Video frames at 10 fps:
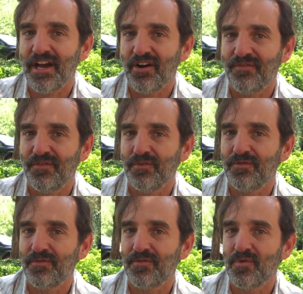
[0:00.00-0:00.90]
helpful
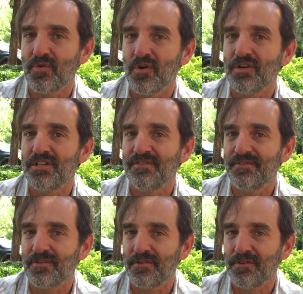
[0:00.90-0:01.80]
for
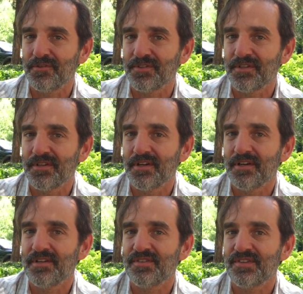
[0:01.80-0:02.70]
difficult
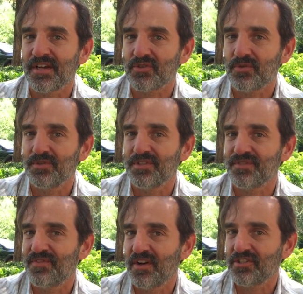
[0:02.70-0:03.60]
sexual
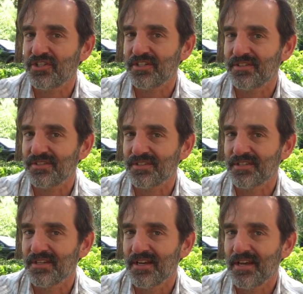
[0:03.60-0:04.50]
dysfunctions.
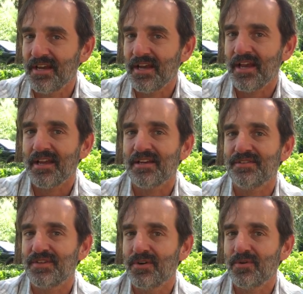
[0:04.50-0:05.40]

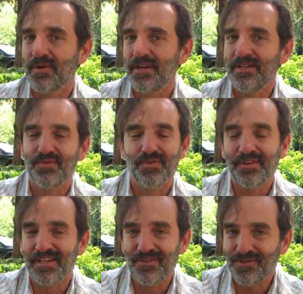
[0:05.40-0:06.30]
And so it's
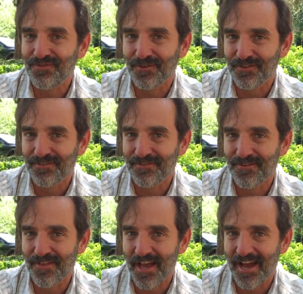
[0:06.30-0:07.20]
really useful
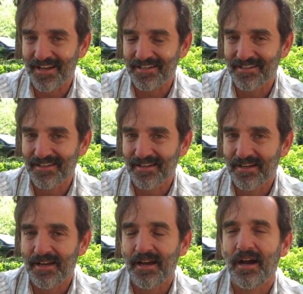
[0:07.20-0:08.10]
for that.
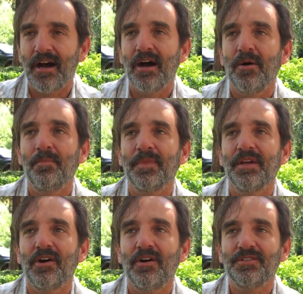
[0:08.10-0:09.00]

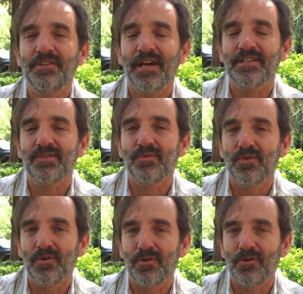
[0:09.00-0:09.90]
It also has a
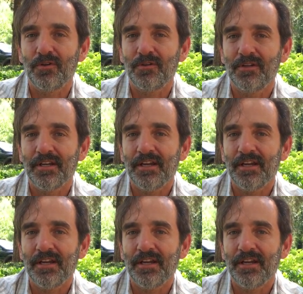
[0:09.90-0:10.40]
role